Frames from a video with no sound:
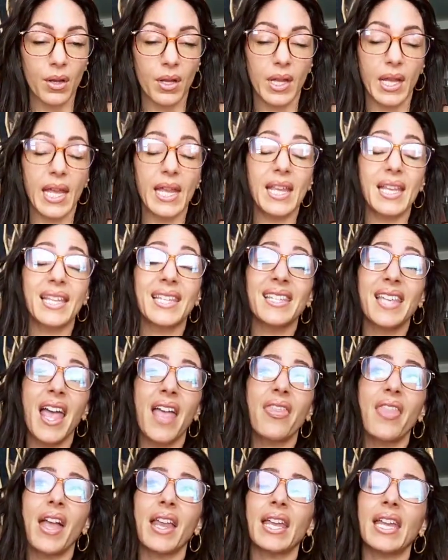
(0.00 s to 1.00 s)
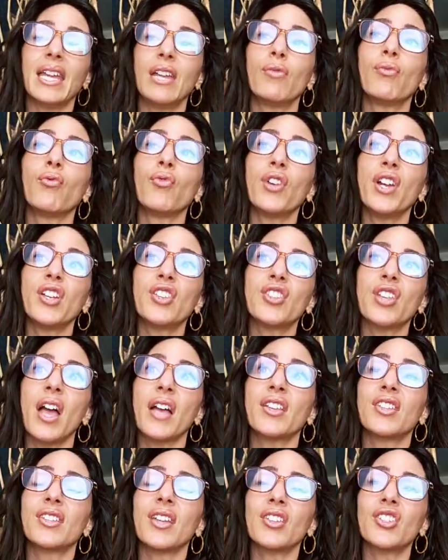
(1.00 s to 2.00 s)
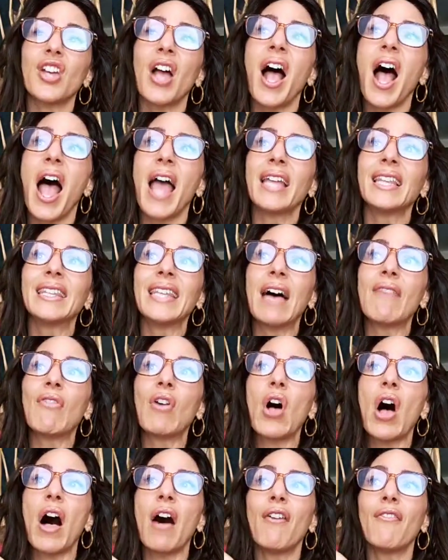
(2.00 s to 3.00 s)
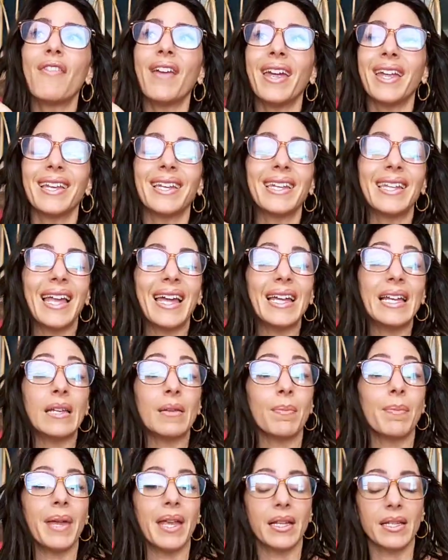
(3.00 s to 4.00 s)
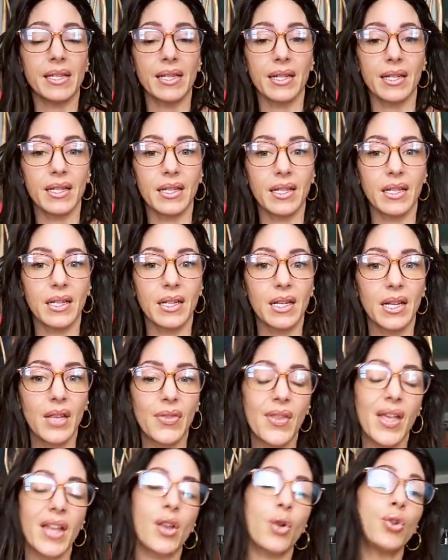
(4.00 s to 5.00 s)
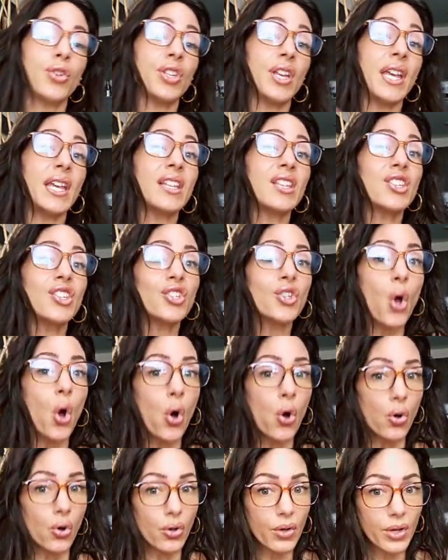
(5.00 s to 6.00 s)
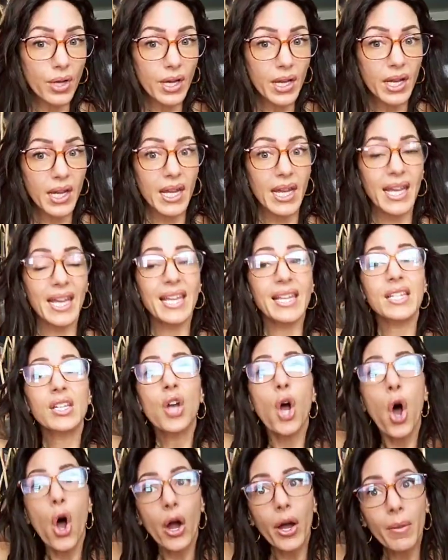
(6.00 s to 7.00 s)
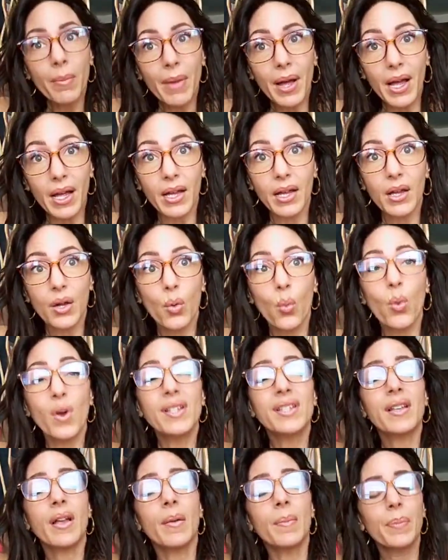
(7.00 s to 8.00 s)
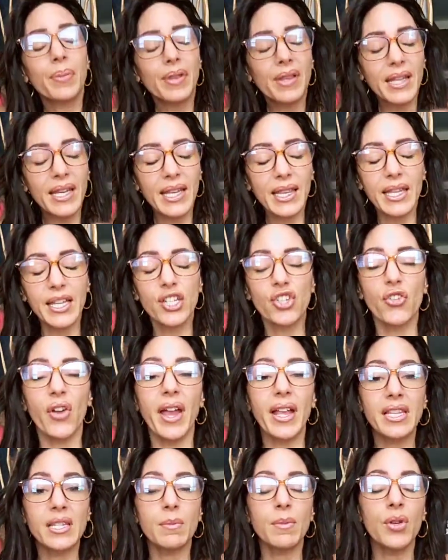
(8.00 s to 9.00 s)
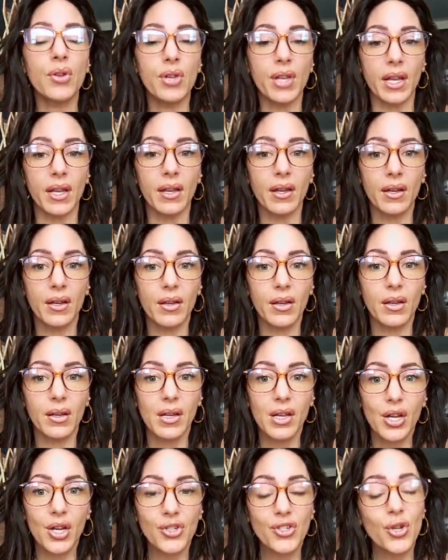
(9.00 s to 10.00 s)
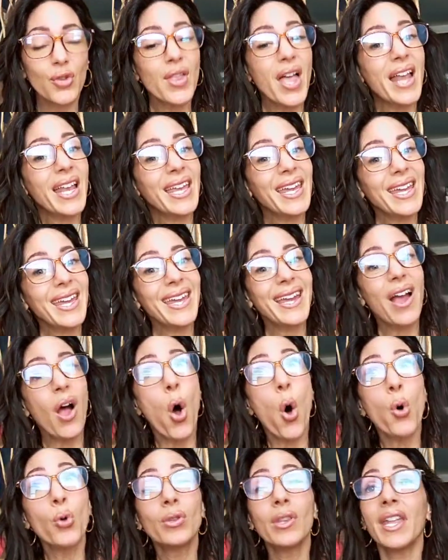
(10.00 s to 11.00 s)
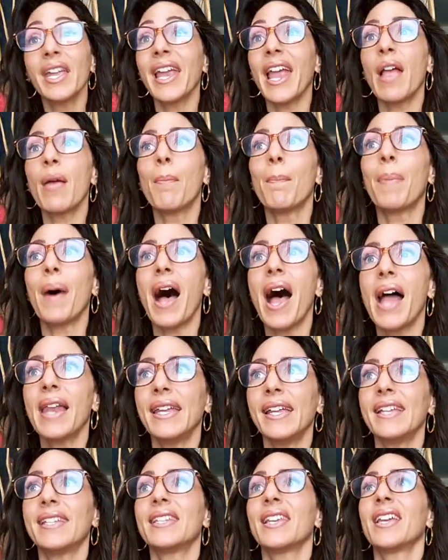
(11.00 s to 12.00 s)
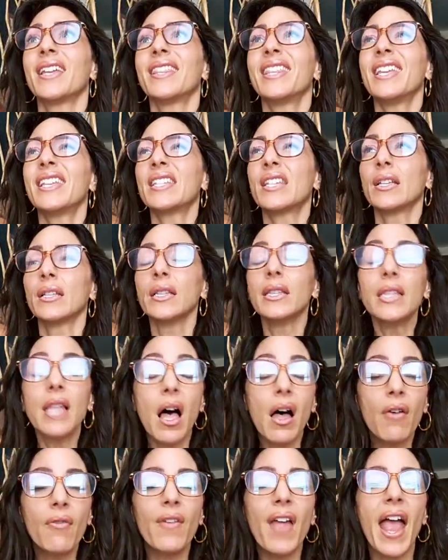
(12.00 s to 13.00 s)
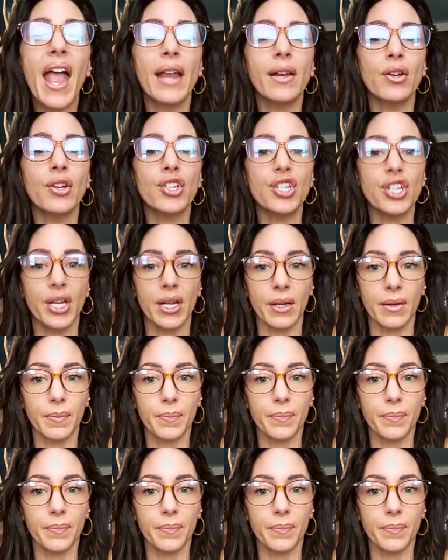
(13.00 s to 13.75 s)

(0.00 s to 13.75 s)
it is said that he reached such a high level of enlightenment that his soul, his karma, was completely transmuted so that he only embodies this love energy,